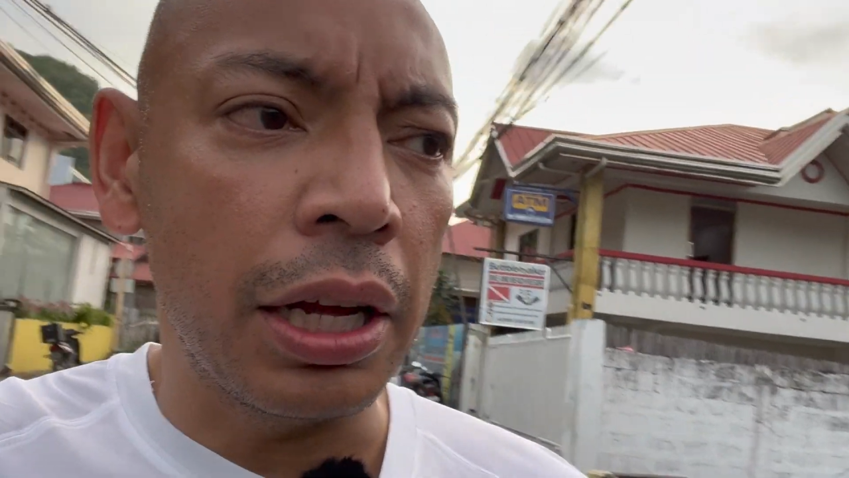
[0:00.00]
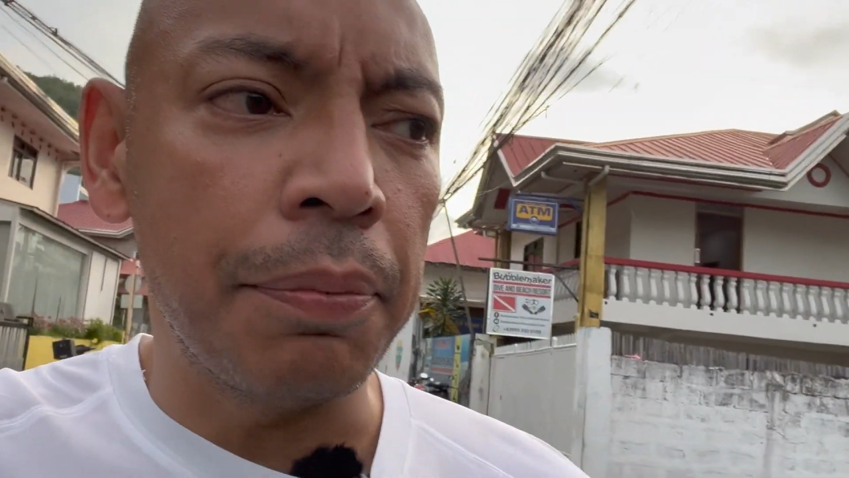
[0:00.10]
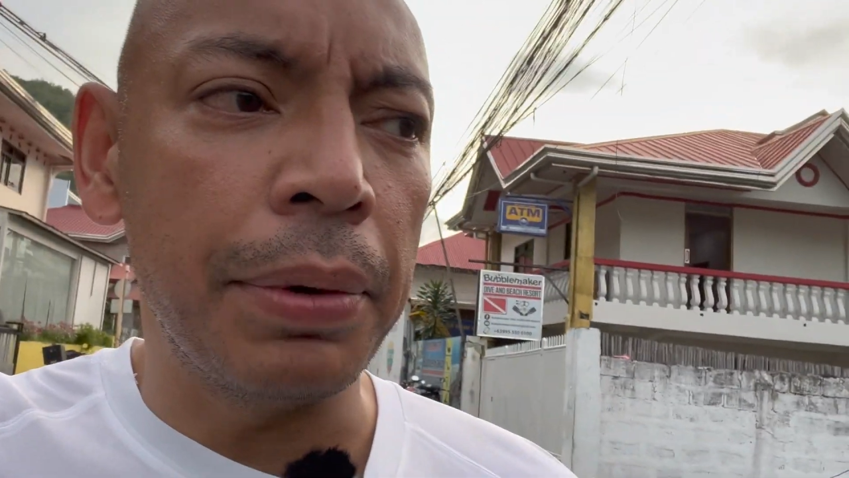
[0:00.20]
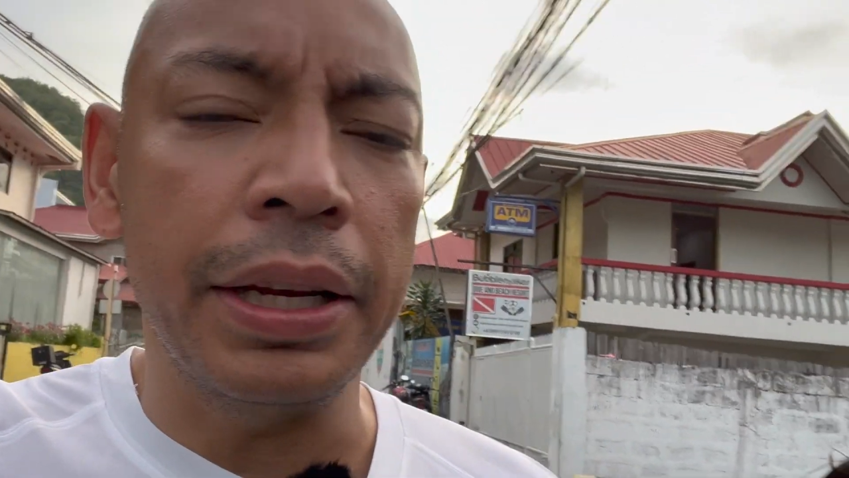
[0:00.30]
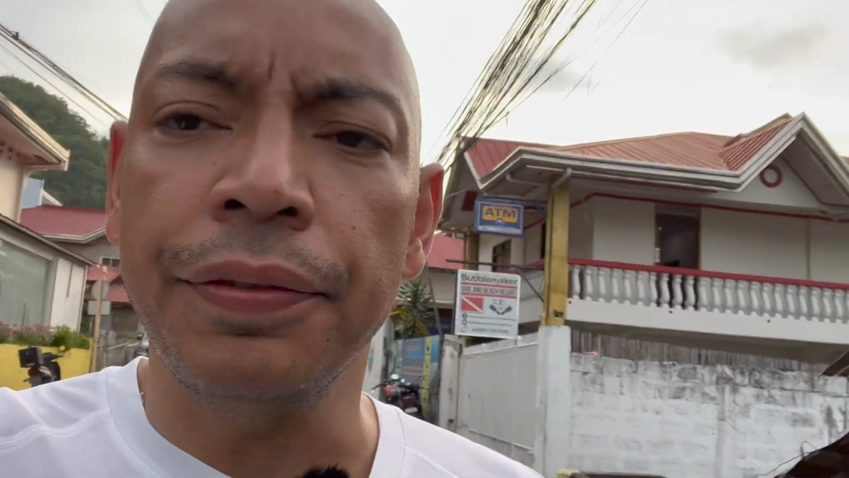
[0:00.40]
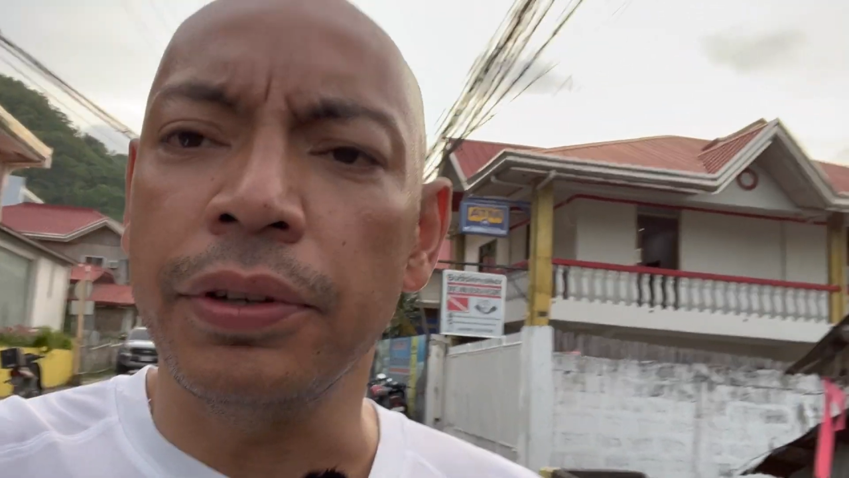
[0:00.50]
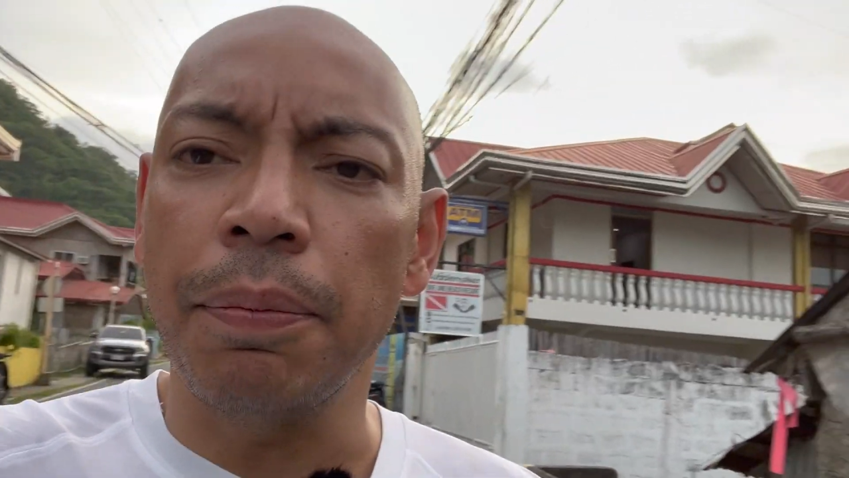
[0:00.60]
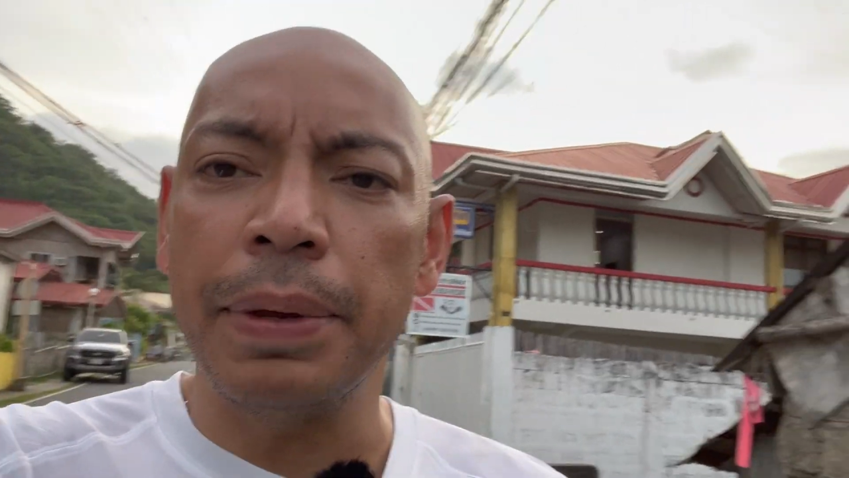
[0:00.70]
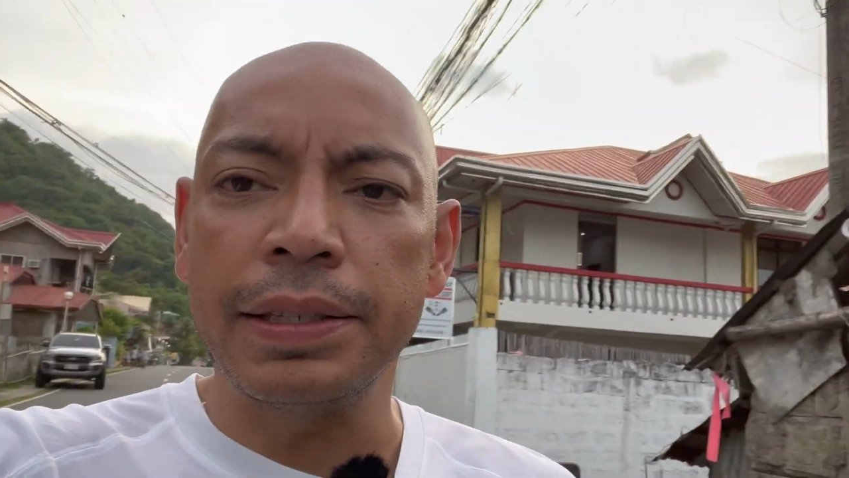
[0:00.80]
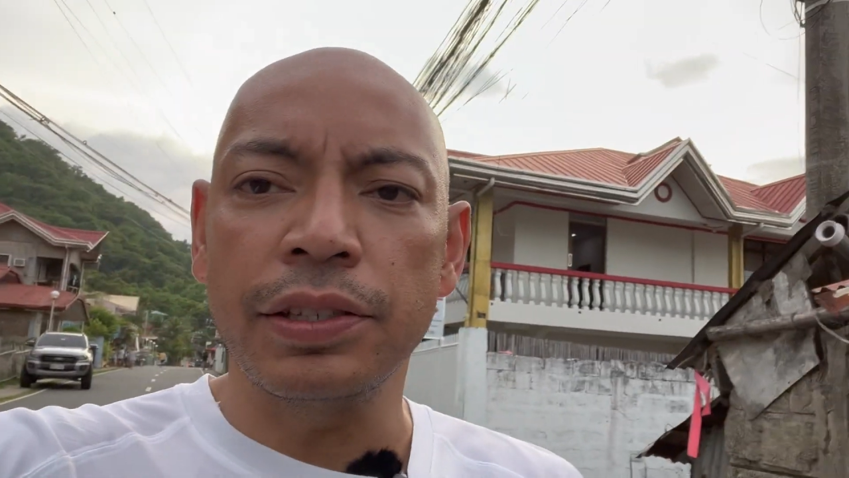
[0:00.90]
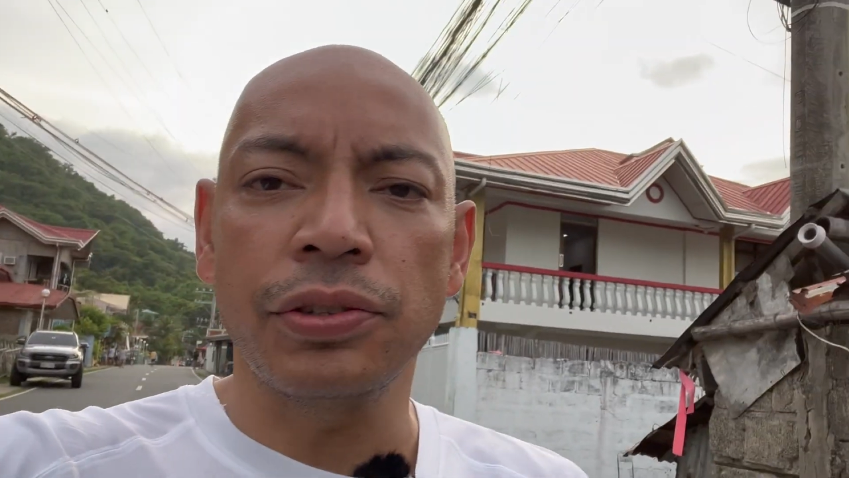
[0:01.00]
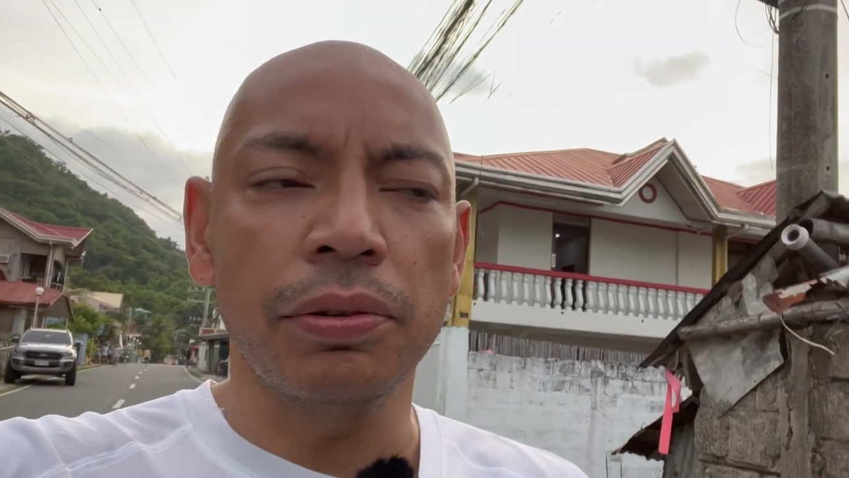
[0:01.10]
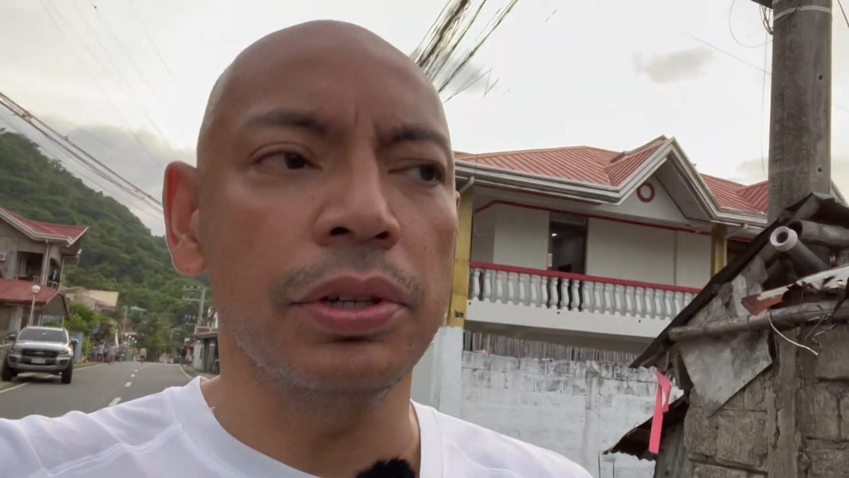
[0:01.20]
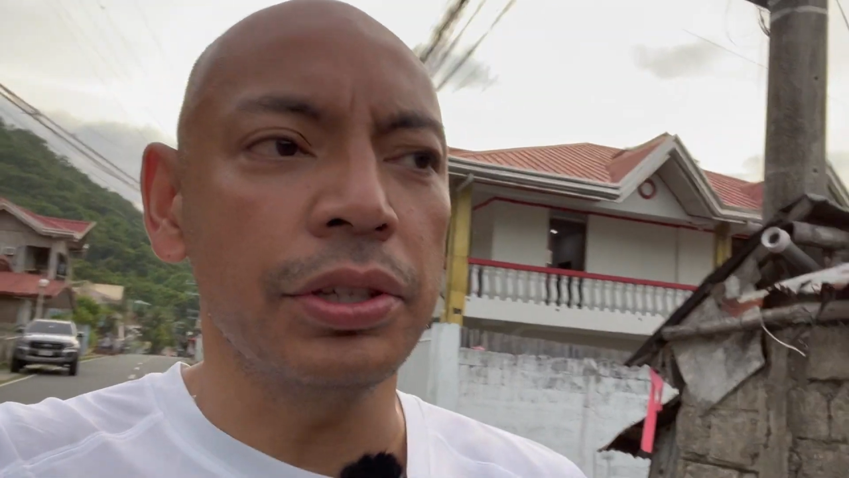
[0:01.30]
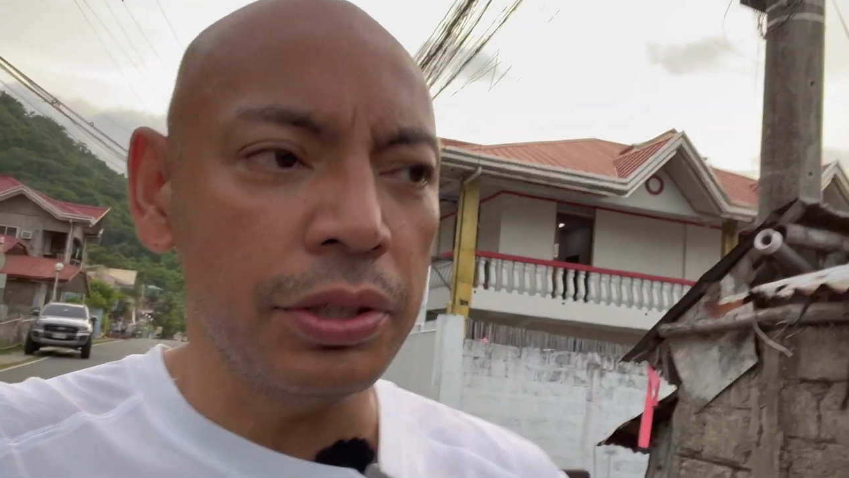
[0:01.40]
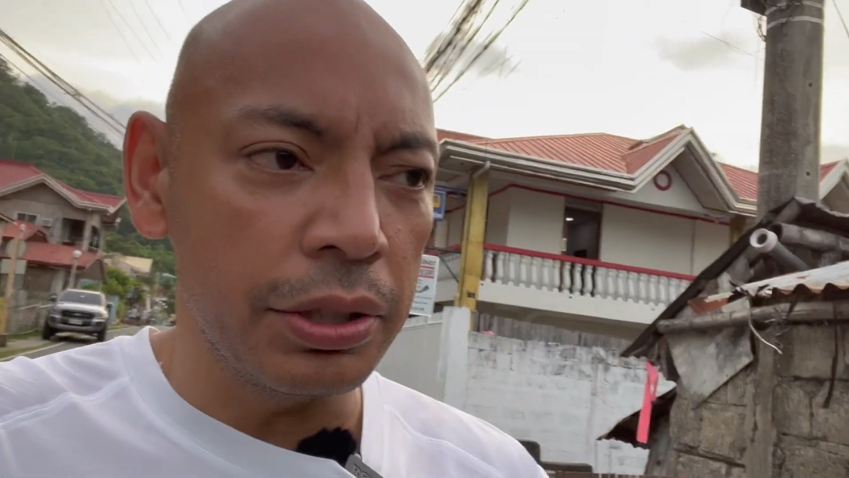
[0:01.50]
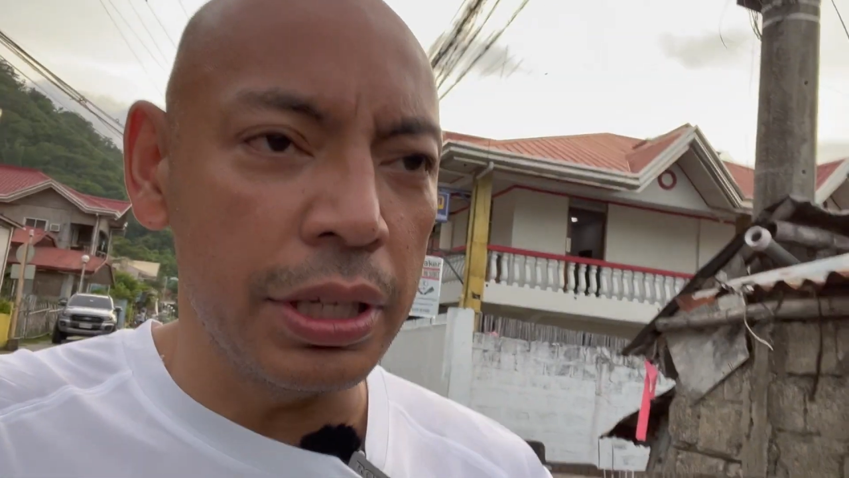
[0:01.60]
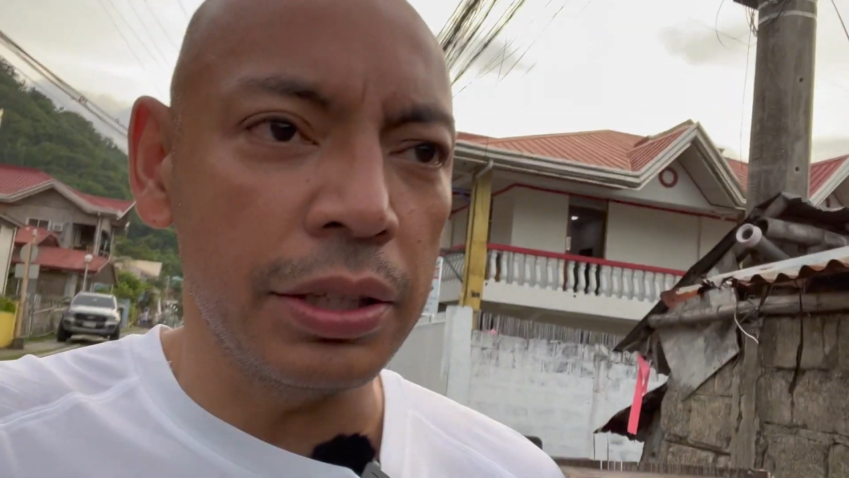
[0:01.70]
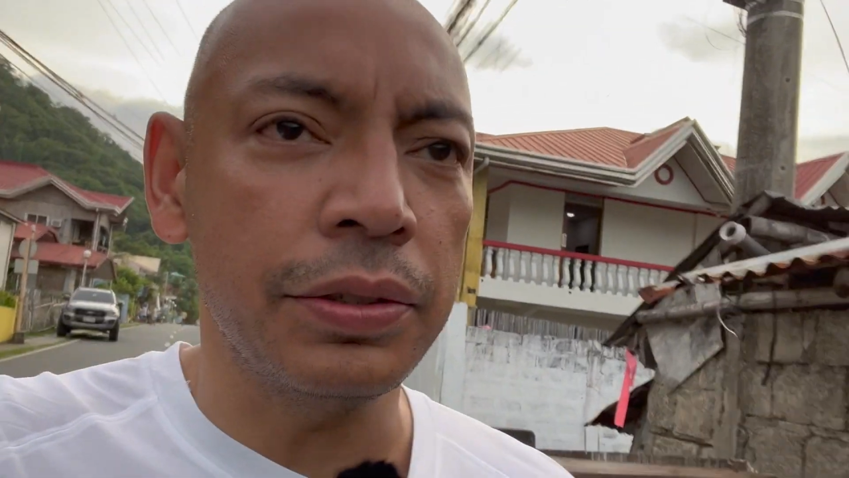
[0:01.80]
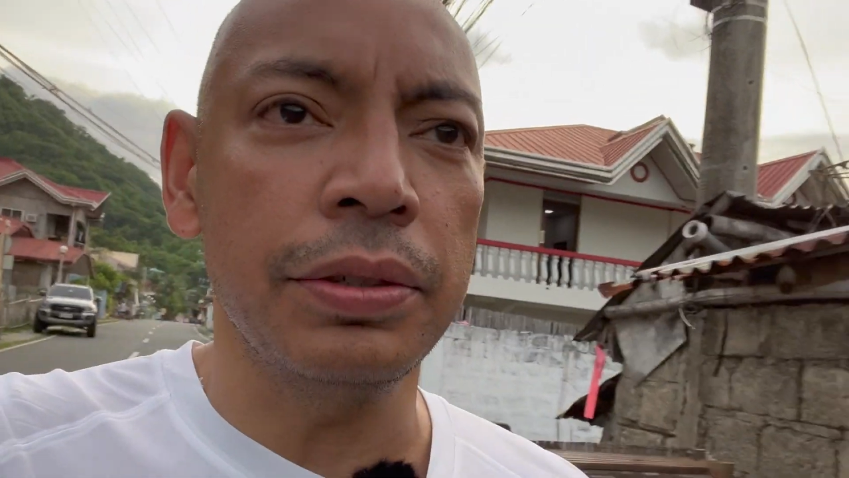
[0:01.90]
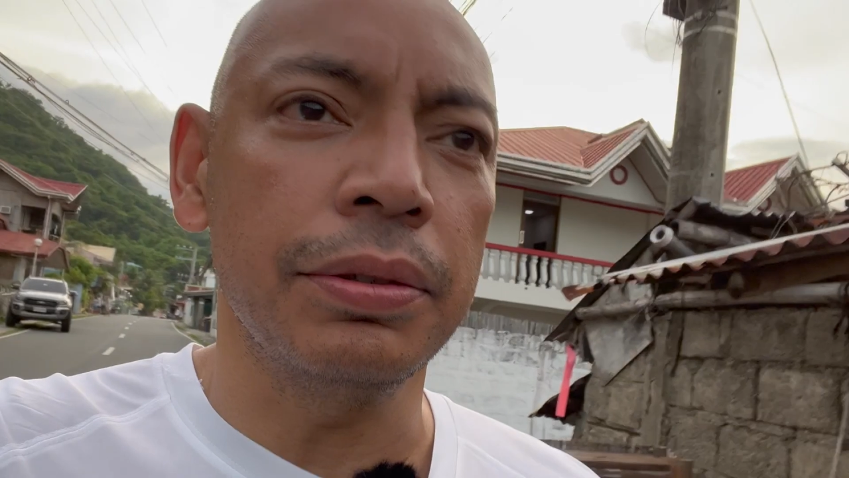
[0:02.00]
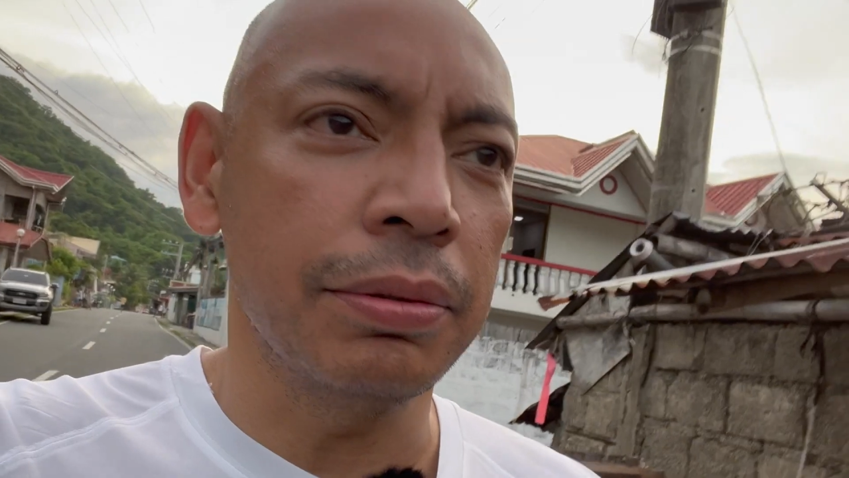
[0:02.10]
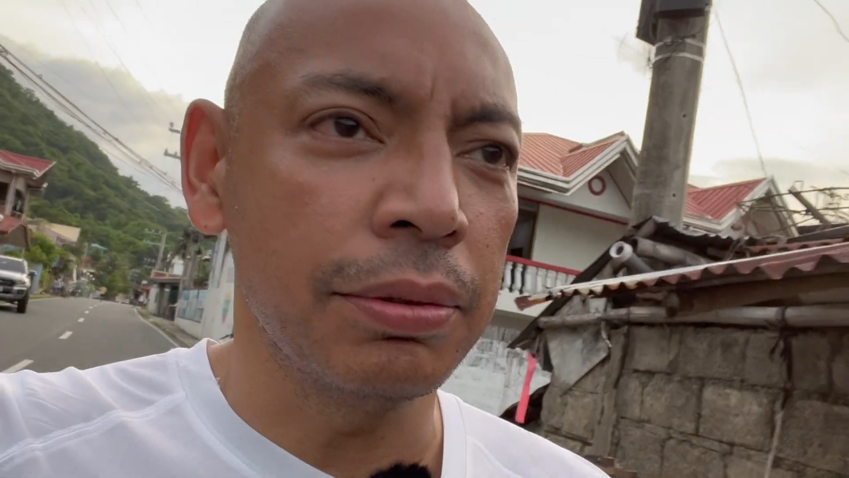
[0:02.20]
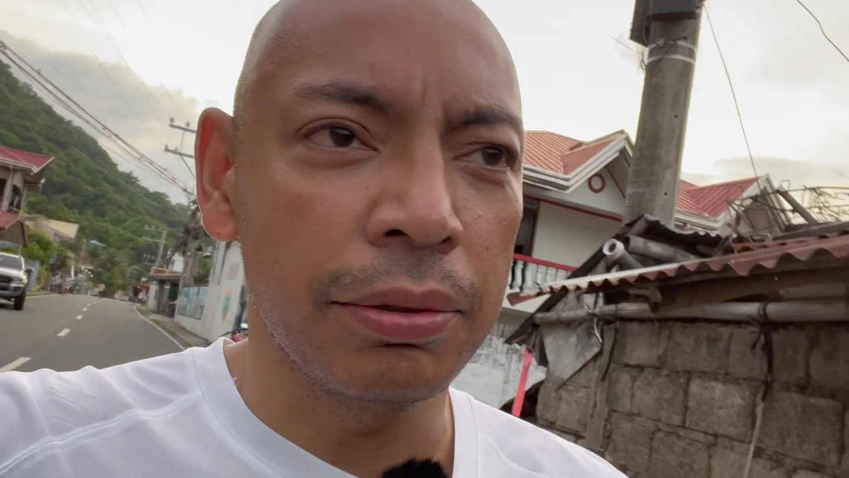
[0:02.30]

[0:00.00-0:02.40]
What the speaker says: but if you're a business owner, you need to